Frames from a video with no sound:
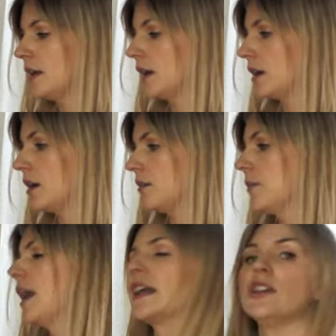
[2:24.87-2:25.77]

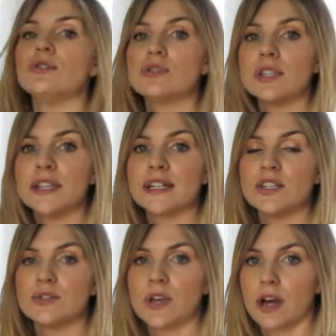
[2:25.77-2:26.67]
I usually like to
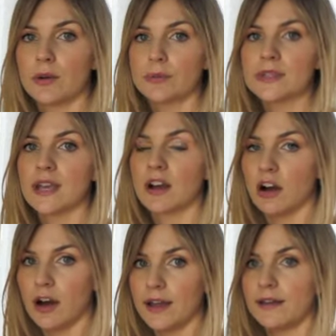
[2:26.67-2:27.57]
use 100%
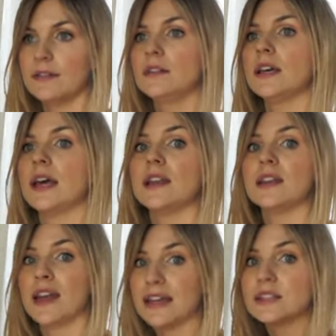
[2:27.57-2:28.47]
cotton and a
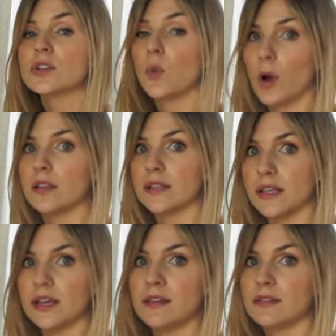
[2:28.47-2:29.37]
nice
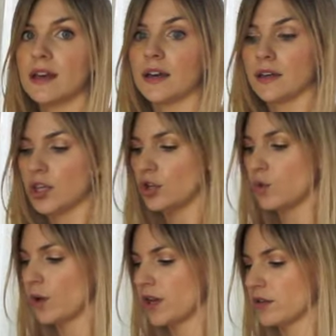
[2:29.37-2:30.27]
quality. You don't
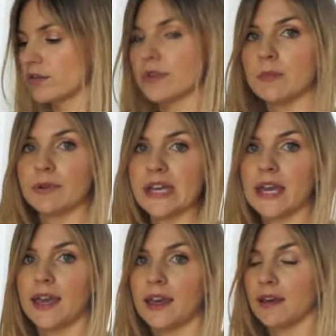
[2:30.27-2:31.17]
want your thread
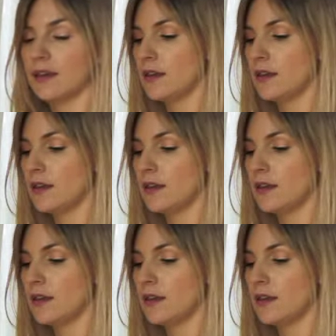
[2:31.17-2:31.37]
breaking.